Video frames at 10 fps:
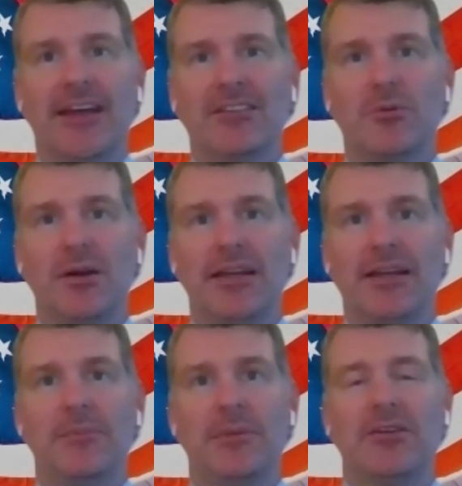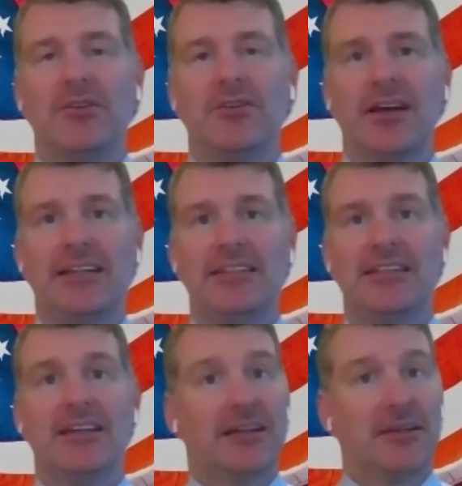That's why it can be a good
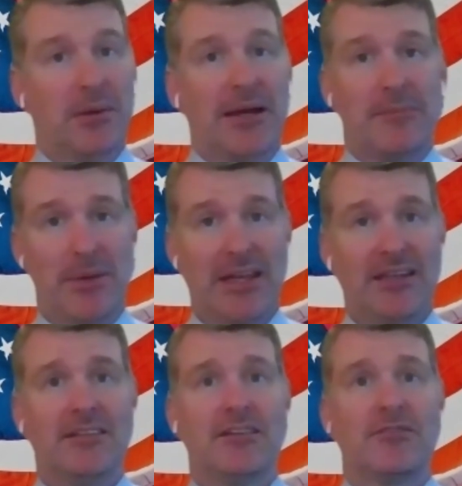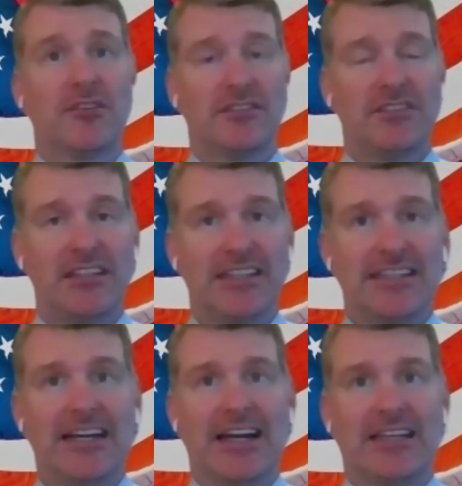idea, in my opinion, to first seek
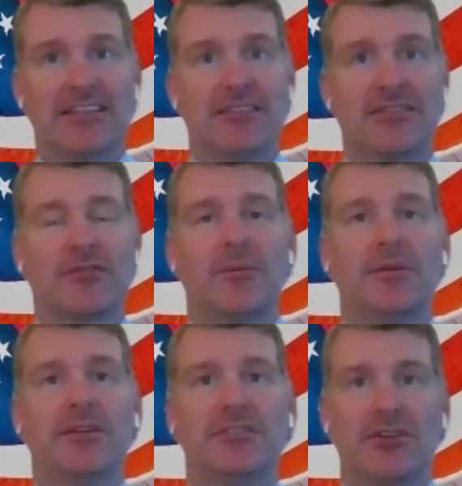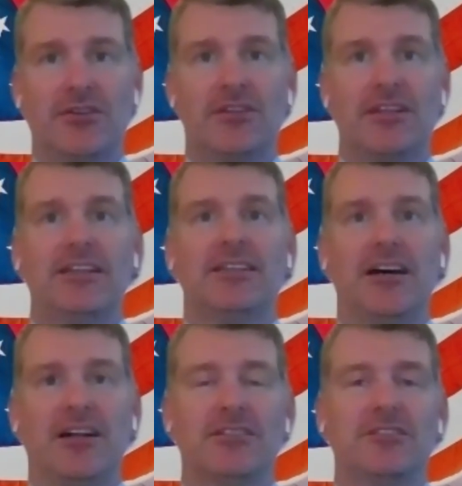guidance from an attorney
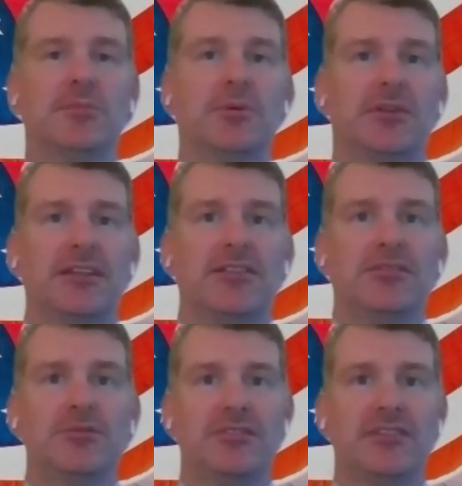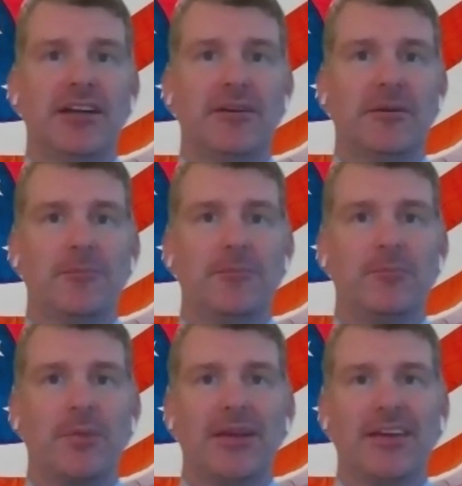knowledgeable in USERRA.
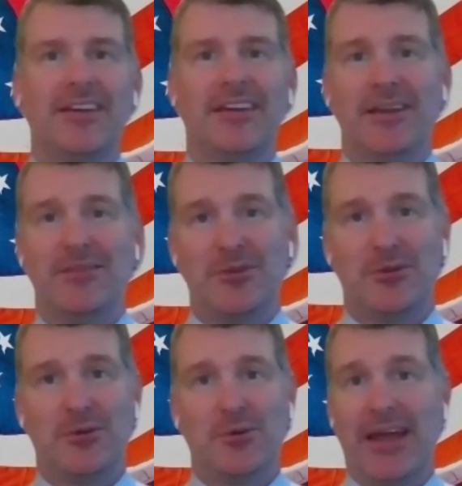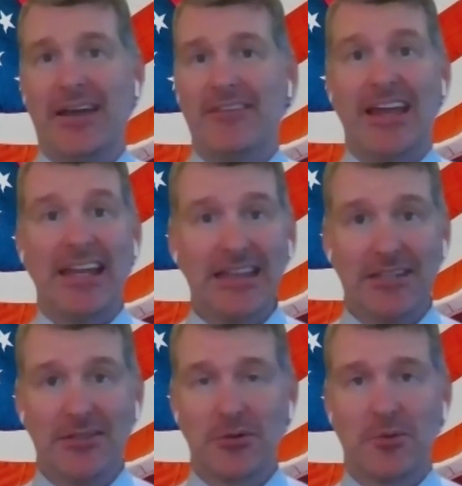You have any
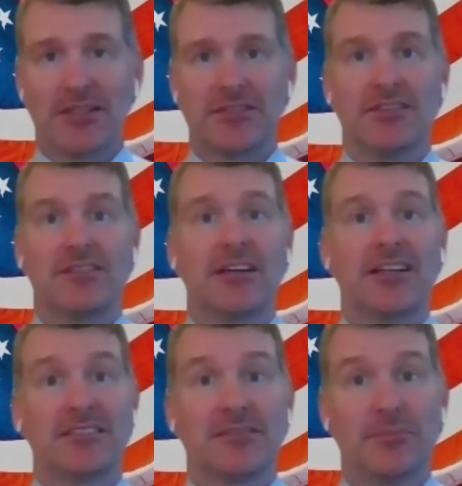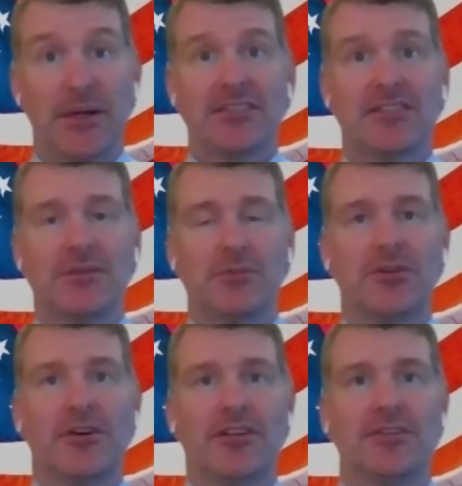legal questions, especially
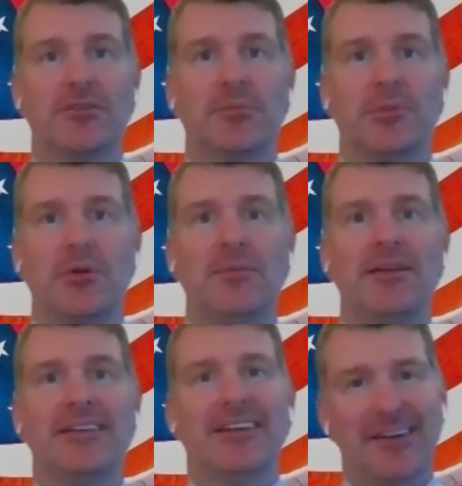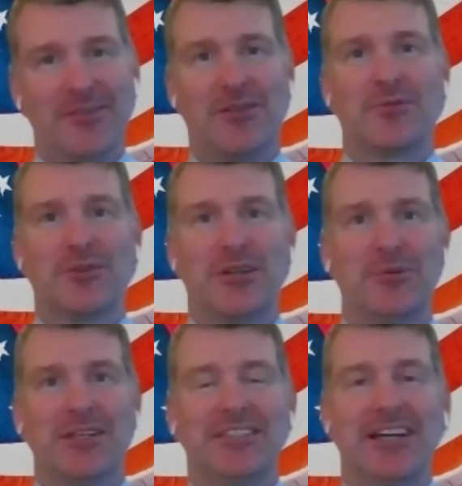regarding your employment, feel free
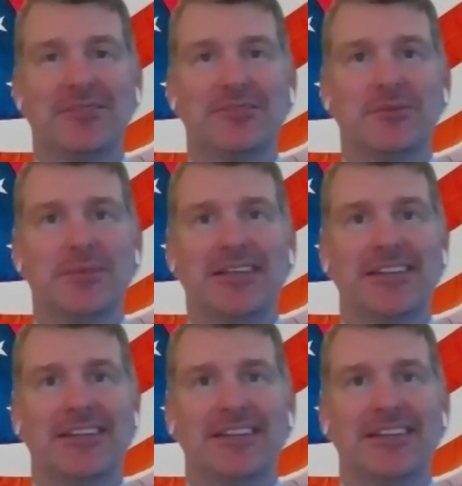to reach out to me.